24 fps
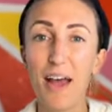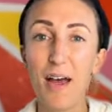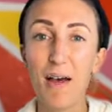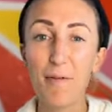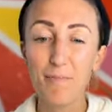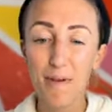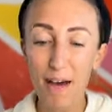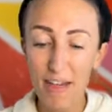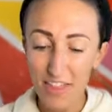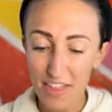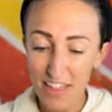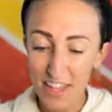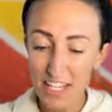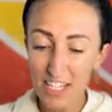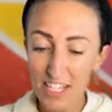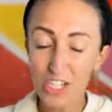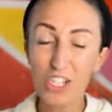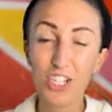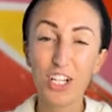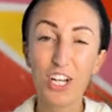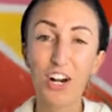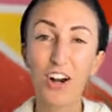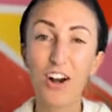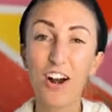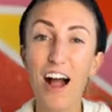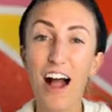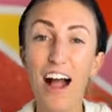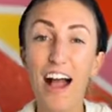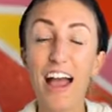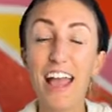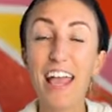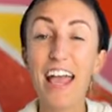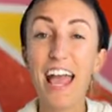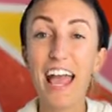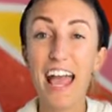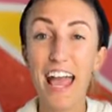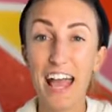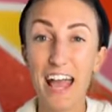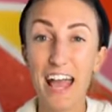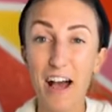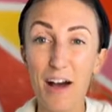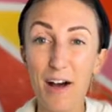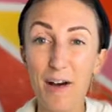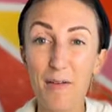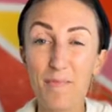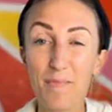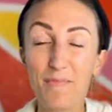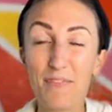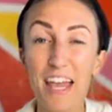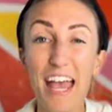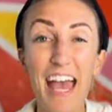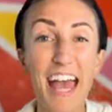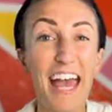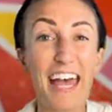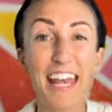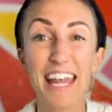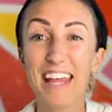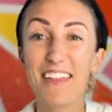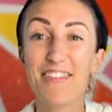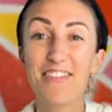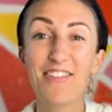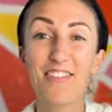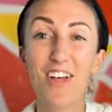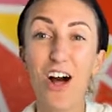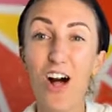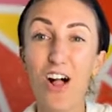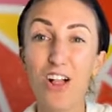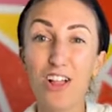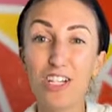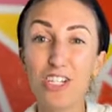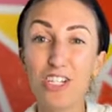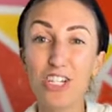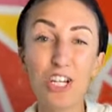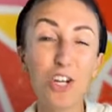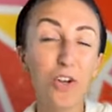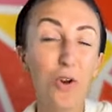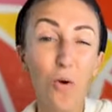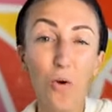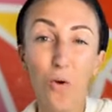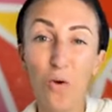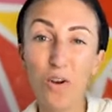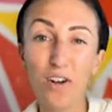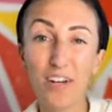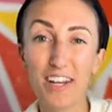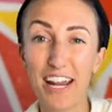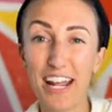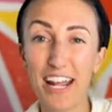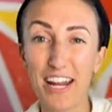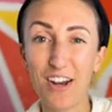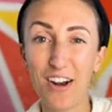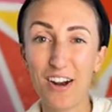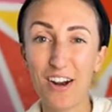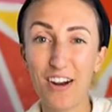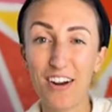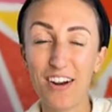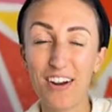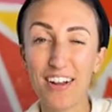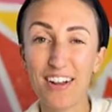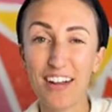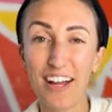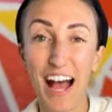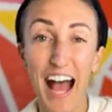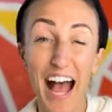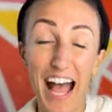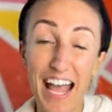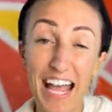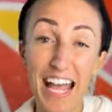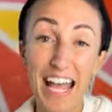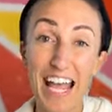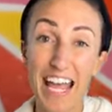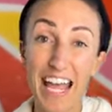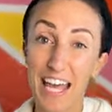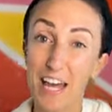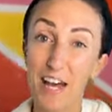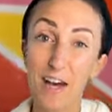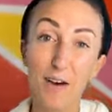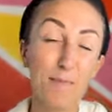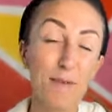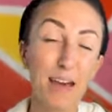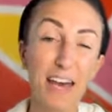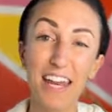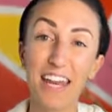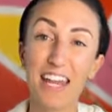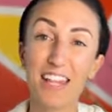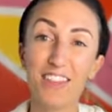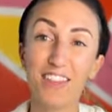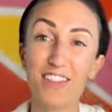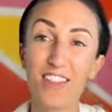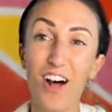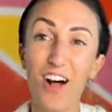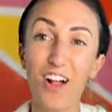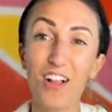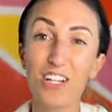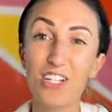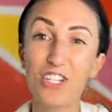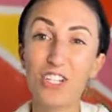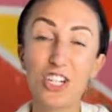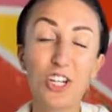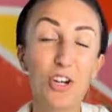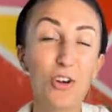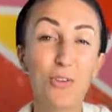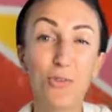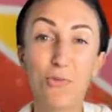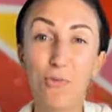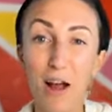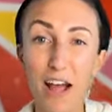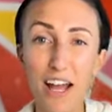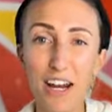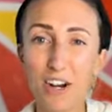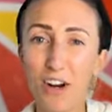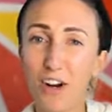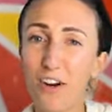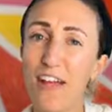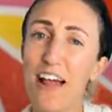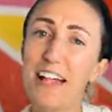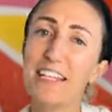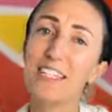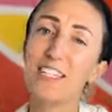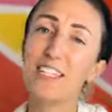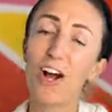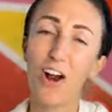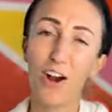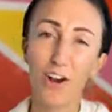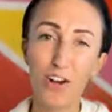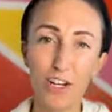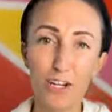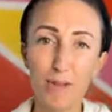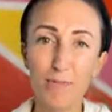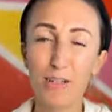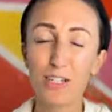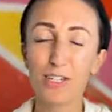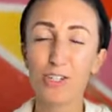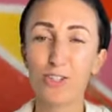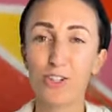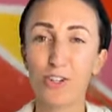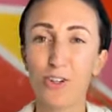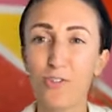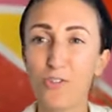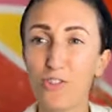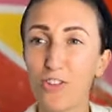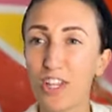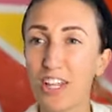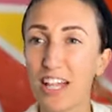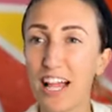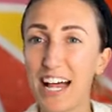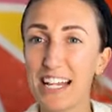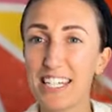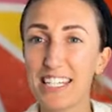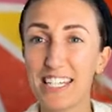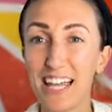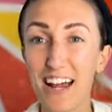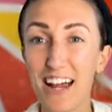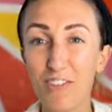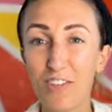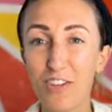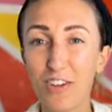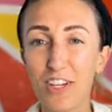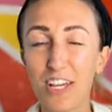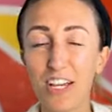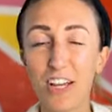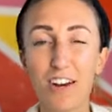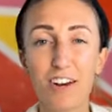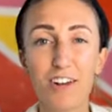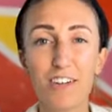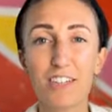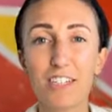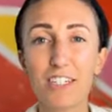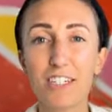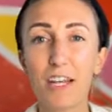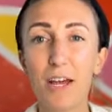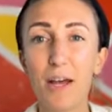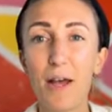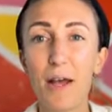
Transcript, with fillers: But this year, I am an anthology coordinator. I am an anthology writer. That's already been true for the last several years.